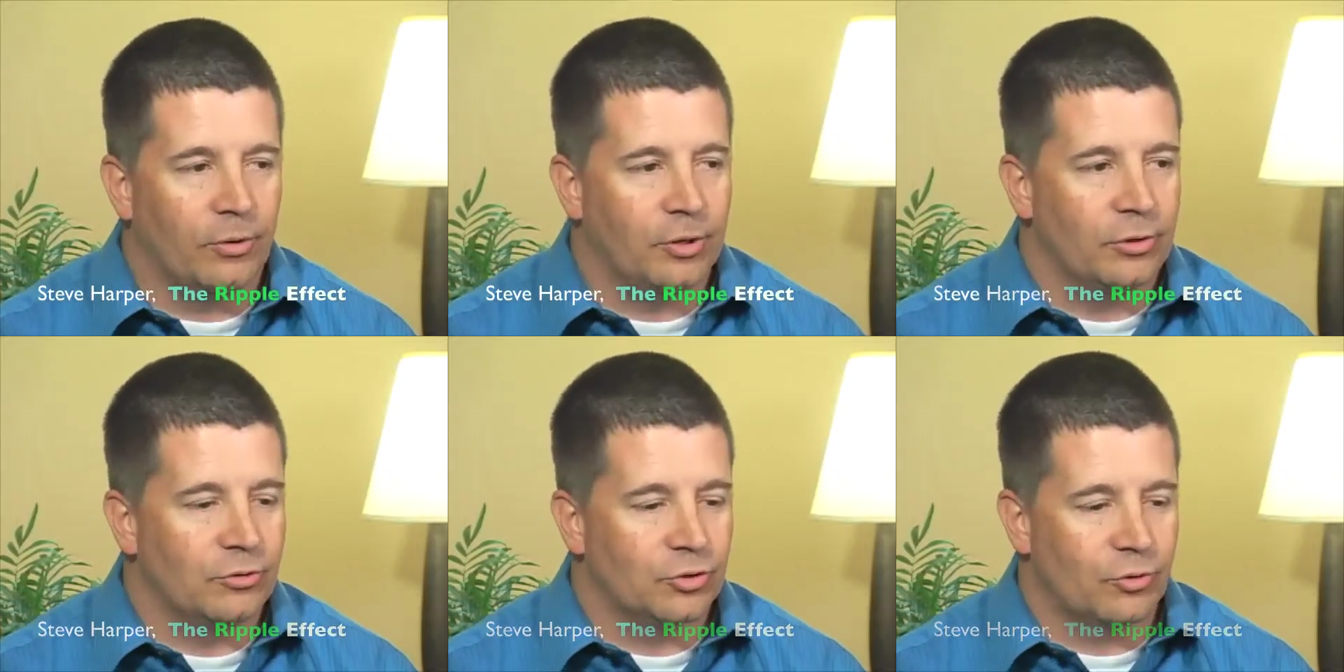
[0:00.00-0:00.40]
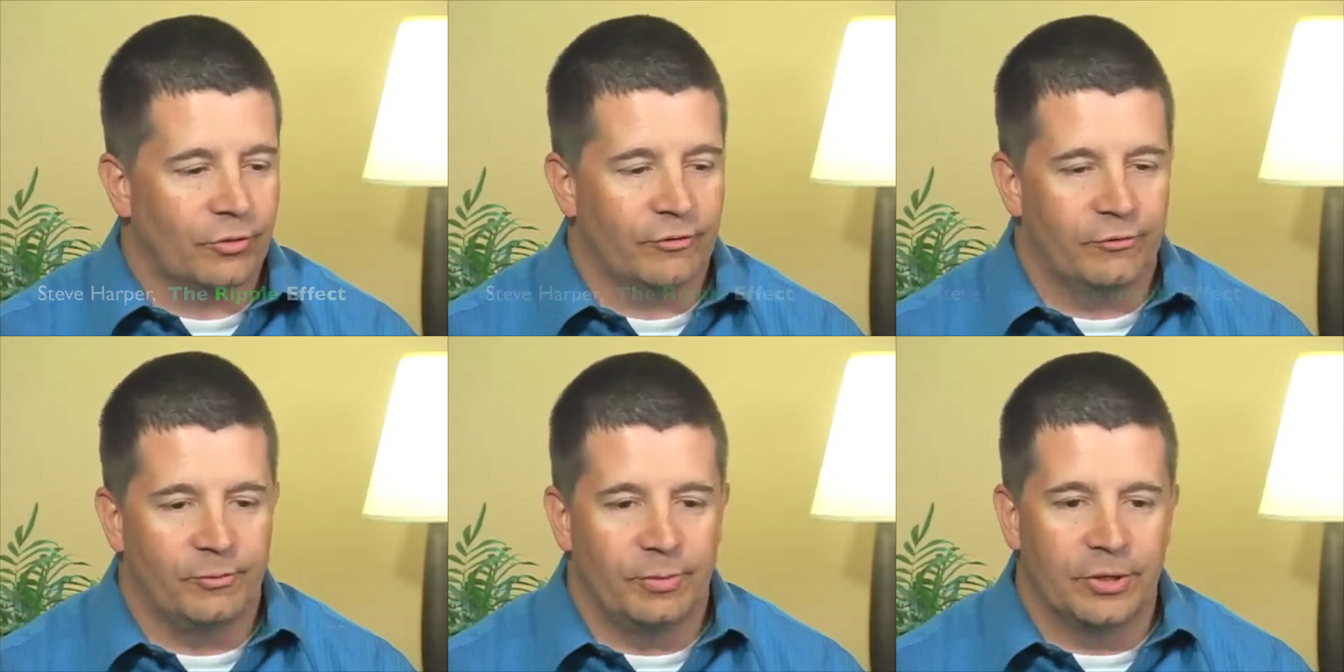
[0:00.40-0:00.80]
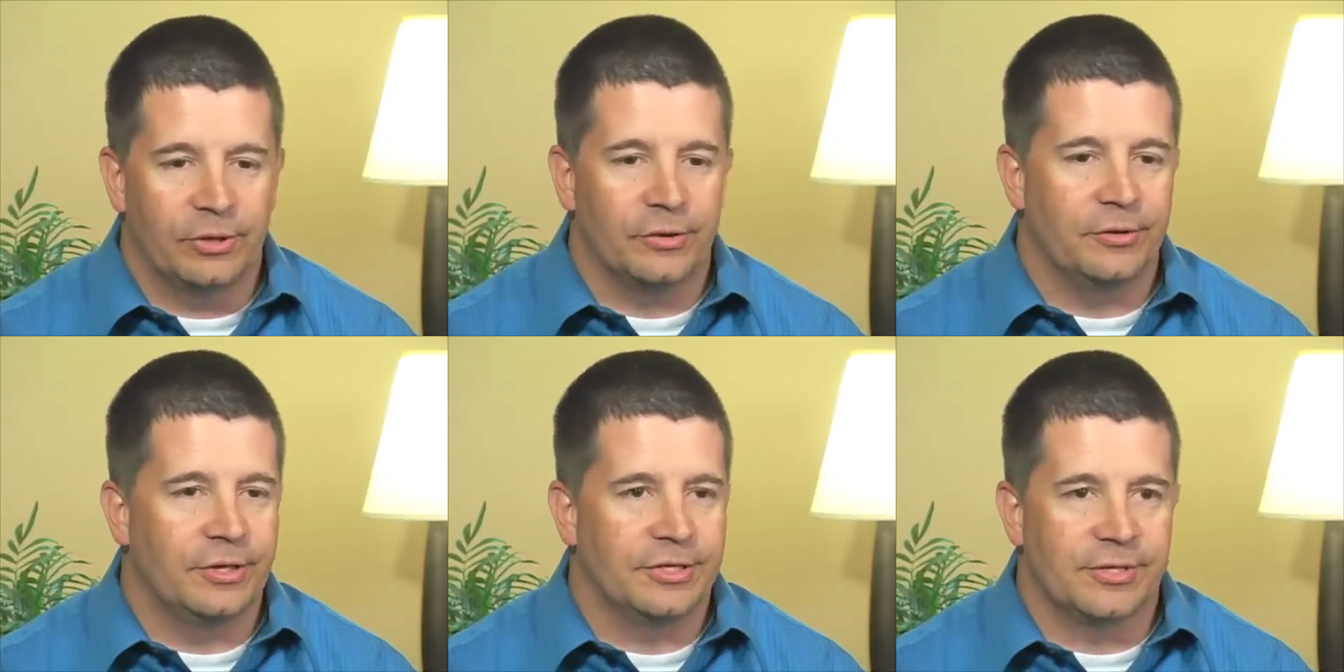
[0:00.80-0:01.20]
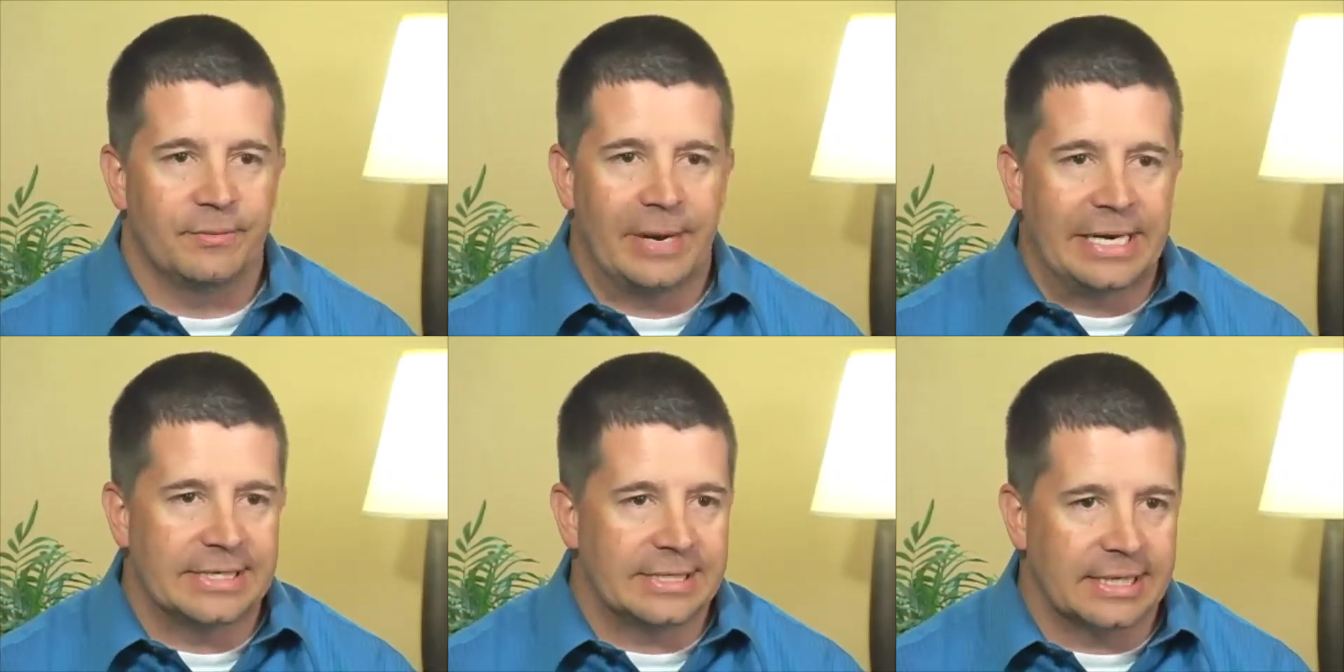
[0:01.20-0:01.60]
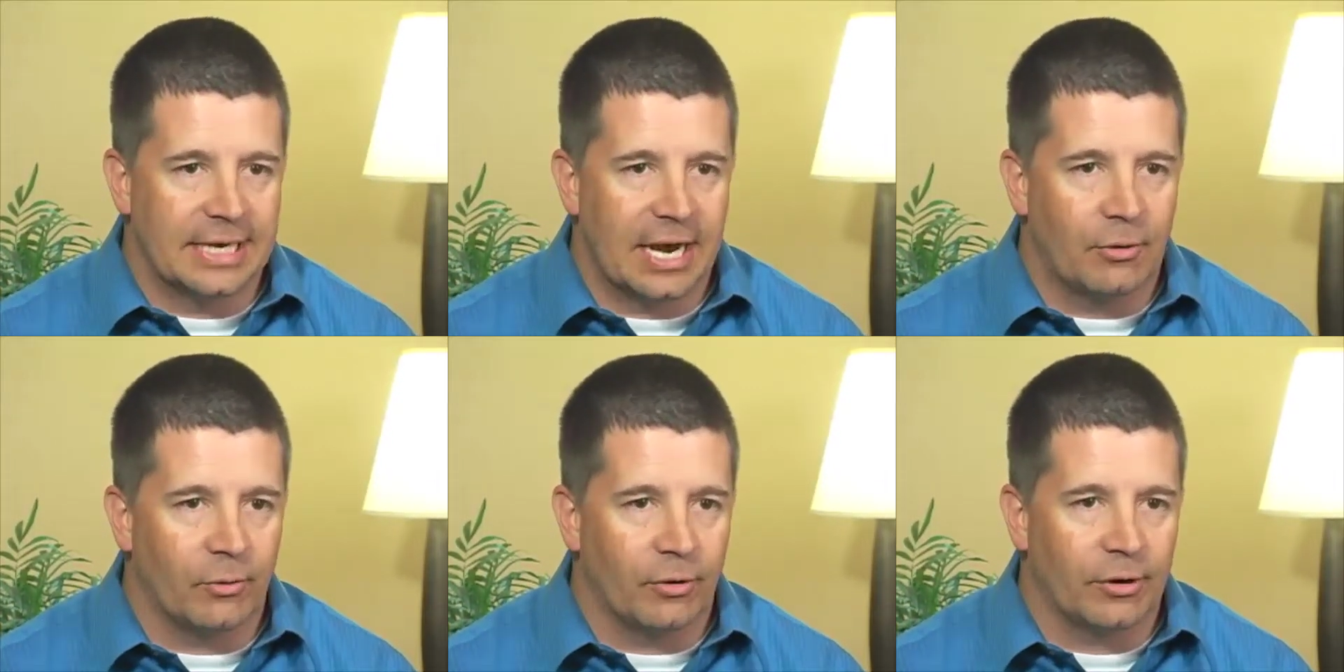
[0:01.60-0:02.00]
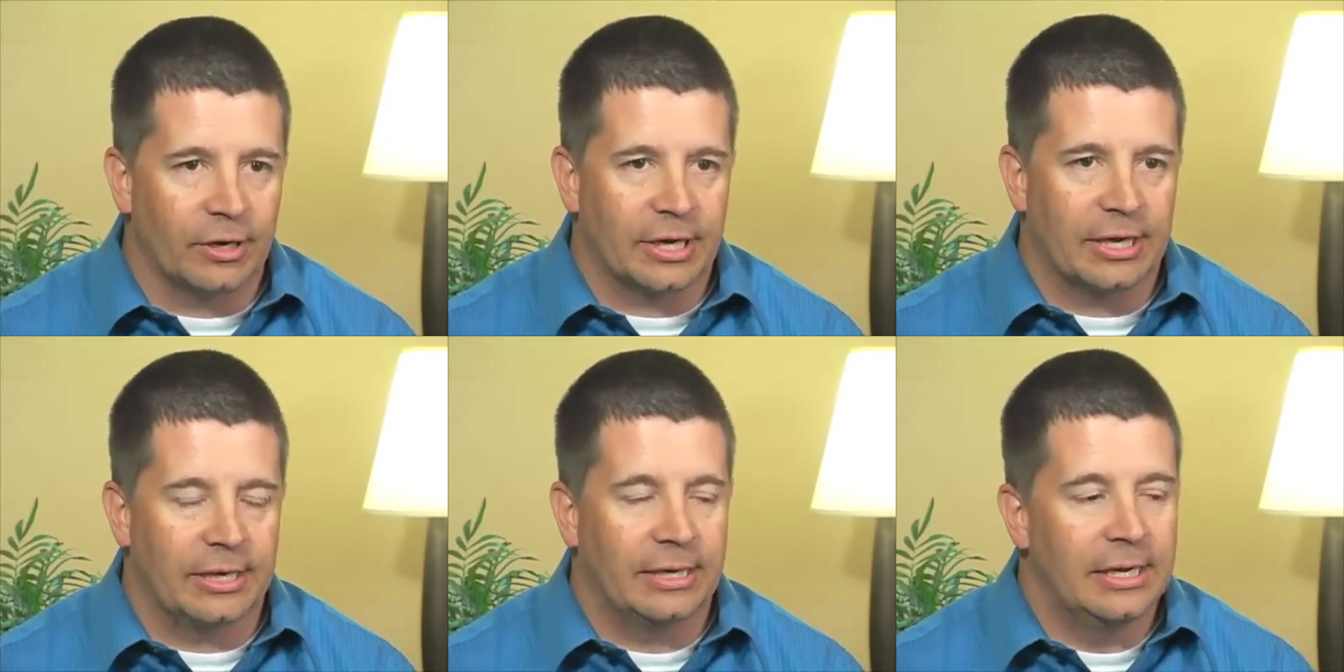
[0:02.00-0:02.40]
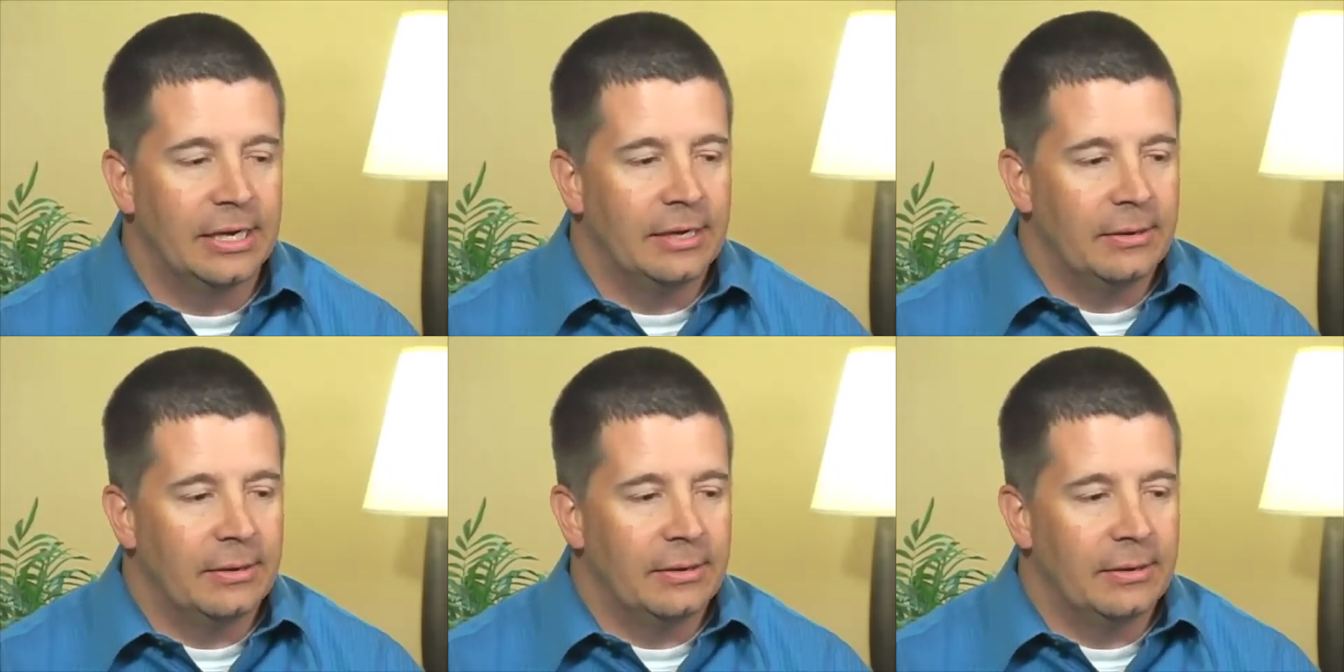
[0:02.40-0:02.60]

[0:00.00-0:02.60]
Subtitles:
you sort of build this amazing network, and